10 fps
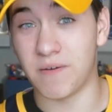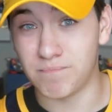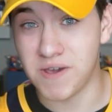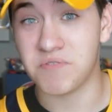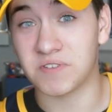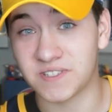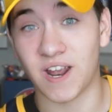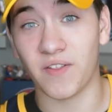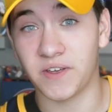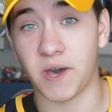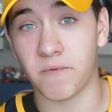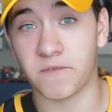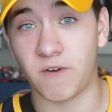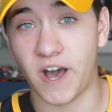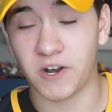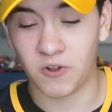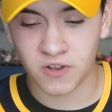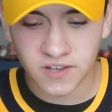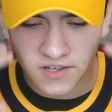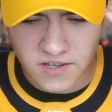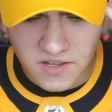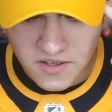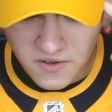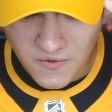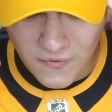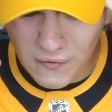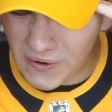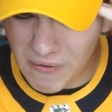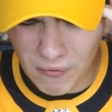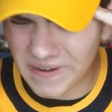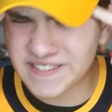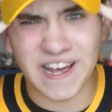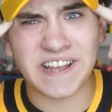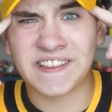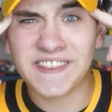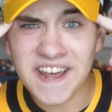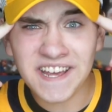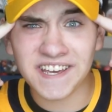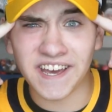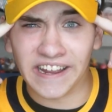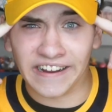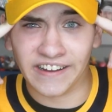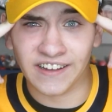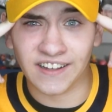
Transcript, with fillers: and make the Stanley Cup final. What was I thinking?